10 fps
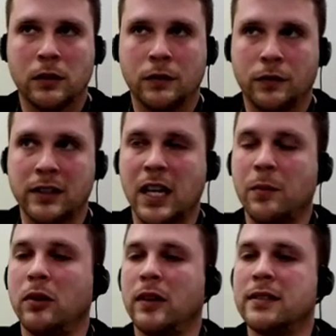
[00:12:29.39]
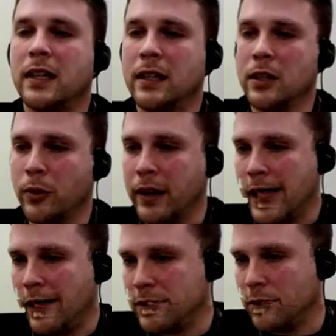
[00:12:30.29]
for example, let's say you were going to
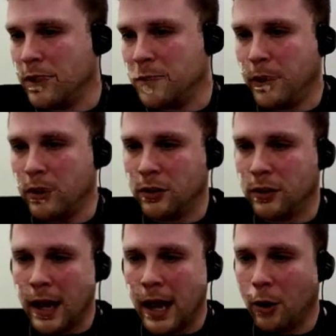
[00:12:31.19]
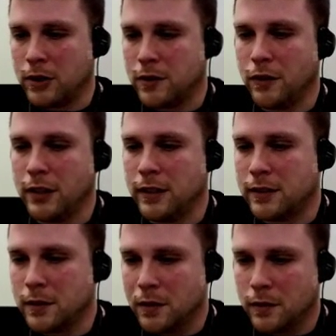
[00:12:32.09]
have students build a house for
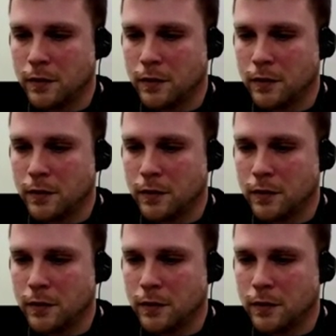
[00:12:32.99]
these